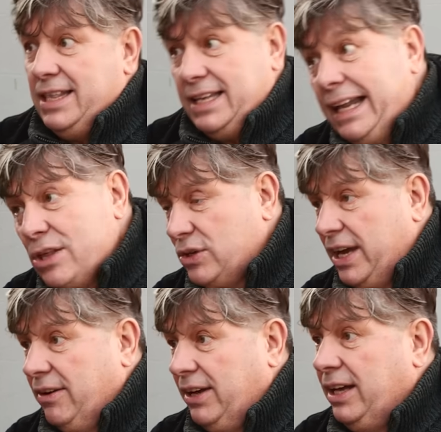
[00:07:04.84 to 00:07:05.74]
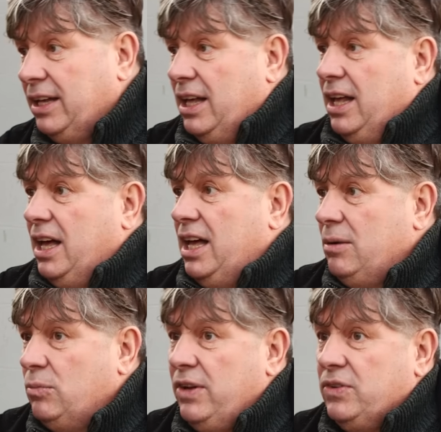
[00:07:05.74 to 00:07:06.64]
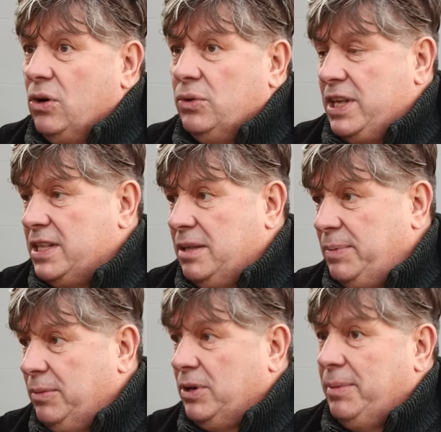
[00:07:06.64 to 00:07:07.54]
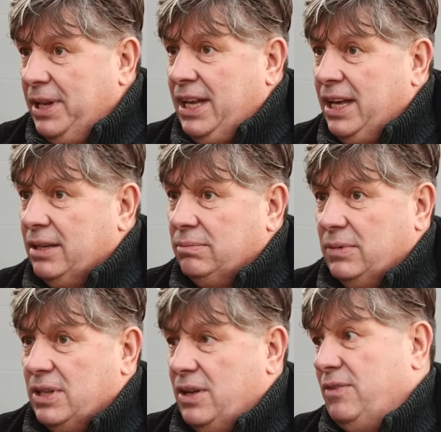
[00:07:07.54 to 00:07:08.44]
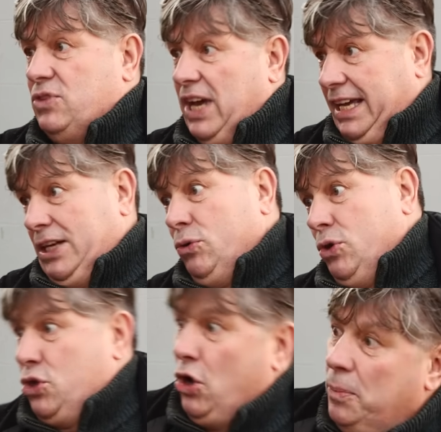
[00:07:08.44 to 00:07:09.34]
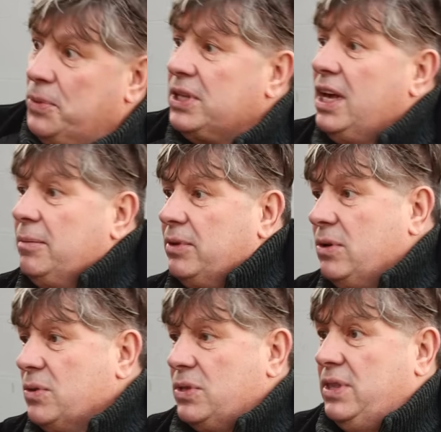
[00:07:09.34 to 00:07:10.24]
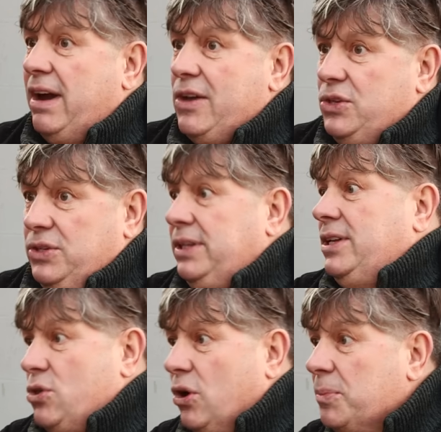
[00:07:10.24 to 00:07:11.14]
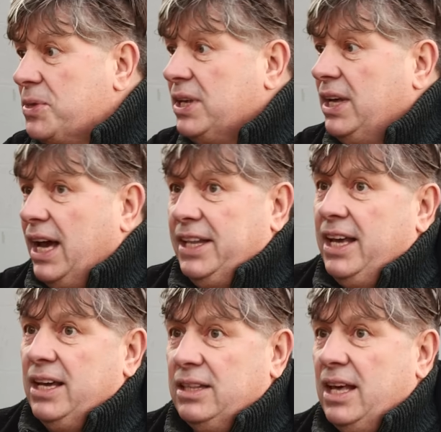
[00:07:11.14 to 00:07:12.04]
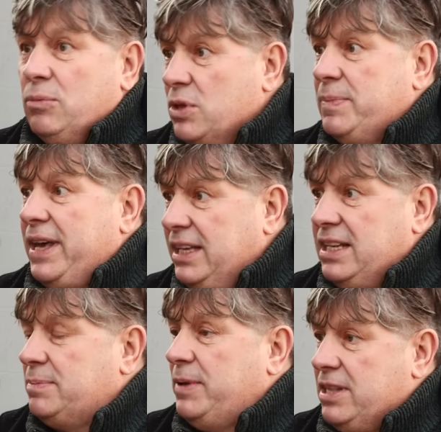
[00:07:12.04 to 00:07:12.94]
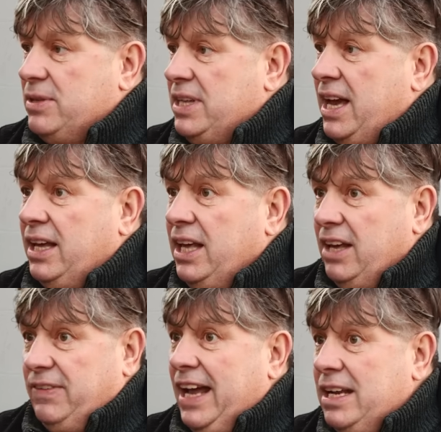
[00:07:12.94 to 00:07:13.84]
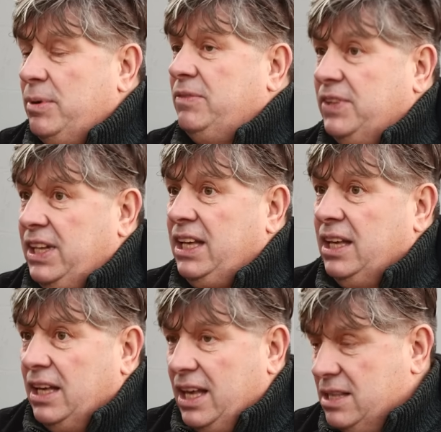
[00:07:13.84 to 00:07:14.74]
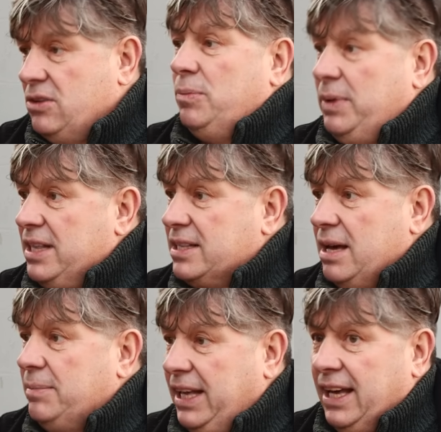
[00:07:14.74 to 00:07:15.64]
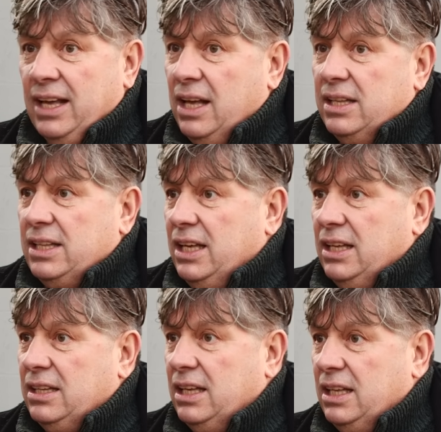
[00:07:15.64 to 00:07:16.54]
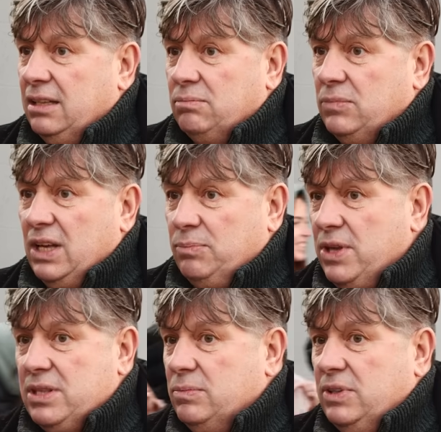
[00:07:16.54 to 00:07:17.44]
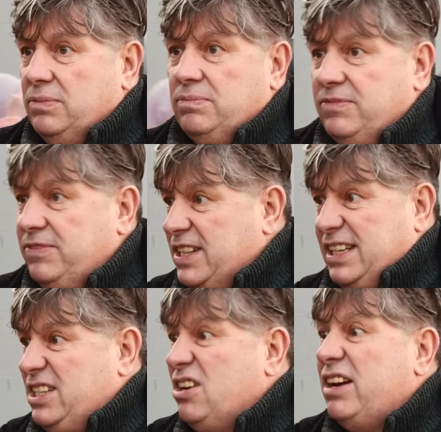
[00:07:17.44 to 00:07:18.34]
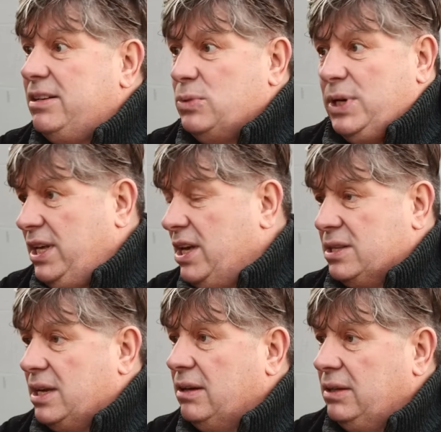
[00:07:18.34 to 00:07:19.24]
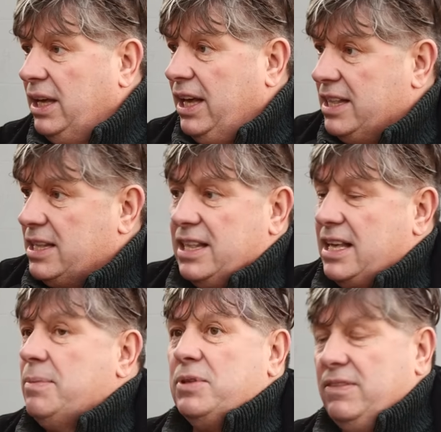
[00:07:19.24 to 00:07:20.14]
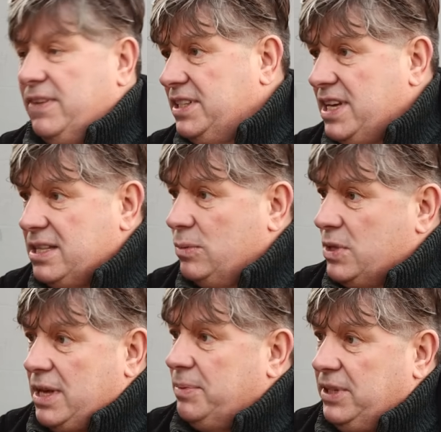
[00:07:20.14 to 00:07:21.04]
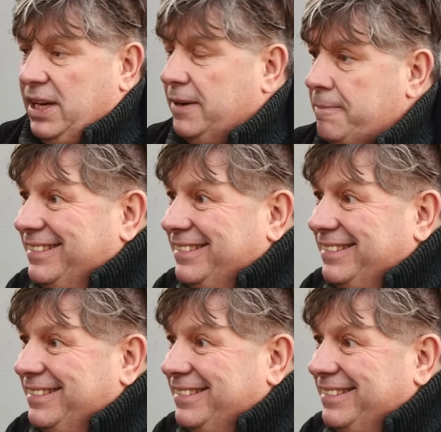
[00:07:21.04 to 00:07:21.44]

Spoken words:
intellectual area, where you've got all these other people coming in here taking all the jobs. But of course, they're actually doing the jobs, and they're what's making this place is now. If it hadn't been for the Eastern Europeans come here, the Boston would have physically died 20 years ago. It's absolutely fantastic what's happened now.